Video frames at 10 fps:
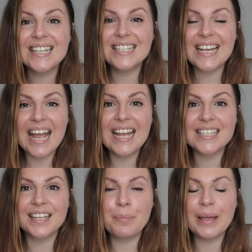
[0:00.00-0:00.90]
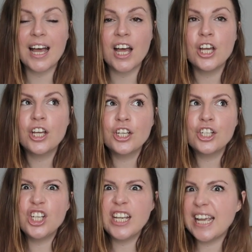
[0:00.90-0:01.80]
guys, today is going to be a
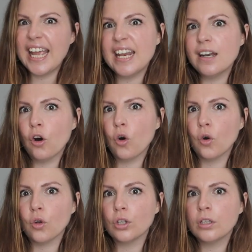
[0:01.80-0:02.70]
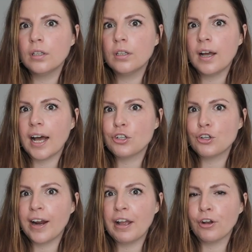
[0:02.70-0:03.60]
Shein haul and
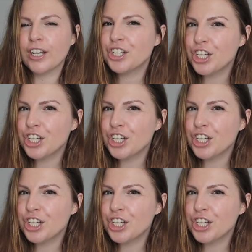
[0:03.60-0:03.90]
try on.